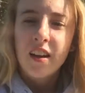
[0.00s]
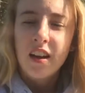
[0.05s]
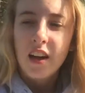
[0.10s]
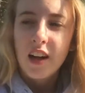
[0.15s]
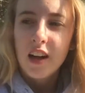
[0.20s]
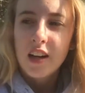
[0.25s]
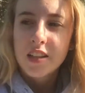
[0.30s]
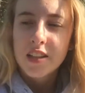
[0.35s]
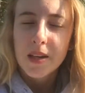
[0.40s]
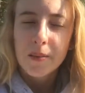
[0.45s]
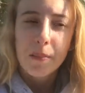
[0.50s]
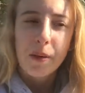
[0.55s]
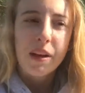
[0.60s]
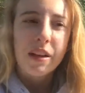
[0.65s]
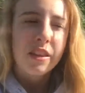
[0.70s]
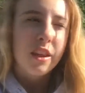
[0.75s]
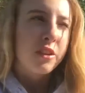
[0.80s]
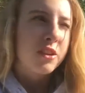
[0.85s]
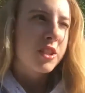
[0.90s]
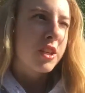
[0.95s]
and
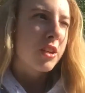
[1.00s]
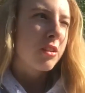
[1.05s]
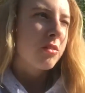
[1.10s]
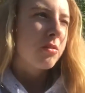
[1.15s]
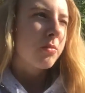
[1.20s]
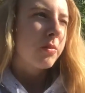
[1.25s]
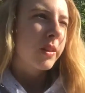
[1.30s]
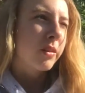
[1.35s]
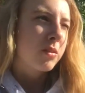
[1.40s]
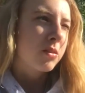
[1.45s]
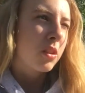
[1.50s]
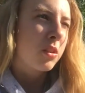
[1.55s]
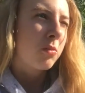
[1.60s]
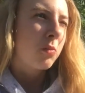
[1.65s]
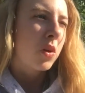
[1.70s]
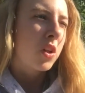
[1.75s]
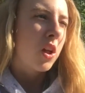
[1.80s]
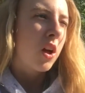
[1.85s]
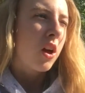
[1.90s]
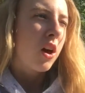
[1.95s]
separated those two. There was on
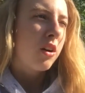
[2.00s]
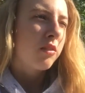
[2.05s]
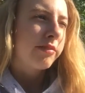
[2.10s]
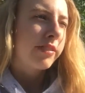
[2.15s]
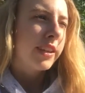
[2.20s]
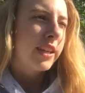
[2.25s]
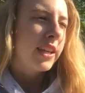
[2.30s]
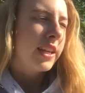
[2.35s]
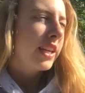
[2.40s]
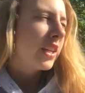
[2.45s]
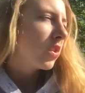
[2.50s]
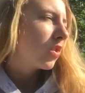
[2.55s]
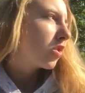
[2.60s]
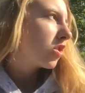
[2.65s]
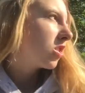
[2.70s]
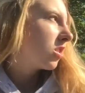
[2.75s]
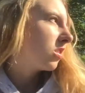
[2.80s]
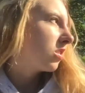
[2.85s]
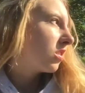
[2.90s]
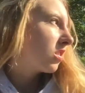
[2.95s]
1.5
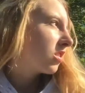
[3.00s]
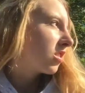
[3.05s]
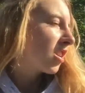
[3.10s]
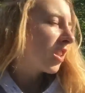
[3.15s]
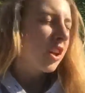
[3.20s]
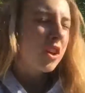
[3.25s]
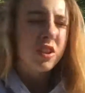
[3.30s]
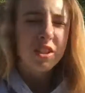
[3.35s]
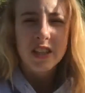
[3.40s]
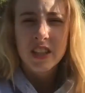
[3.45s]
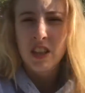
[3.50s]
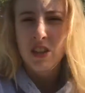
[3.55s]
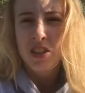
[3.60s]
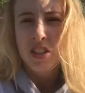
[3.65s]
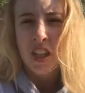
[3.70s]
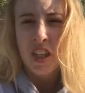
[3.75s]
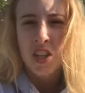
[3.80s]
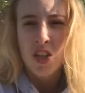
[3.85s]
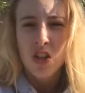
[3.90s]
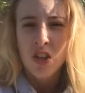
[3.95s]
each, so they could still
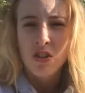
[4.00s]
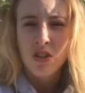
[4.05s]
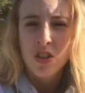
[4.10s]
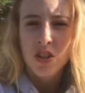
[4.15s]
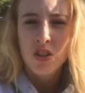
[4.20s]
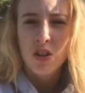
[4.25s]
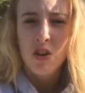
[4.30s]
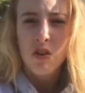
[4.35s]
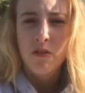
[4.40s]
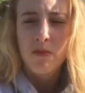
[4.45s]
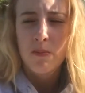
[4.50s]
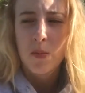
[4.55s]
see each other and stuff,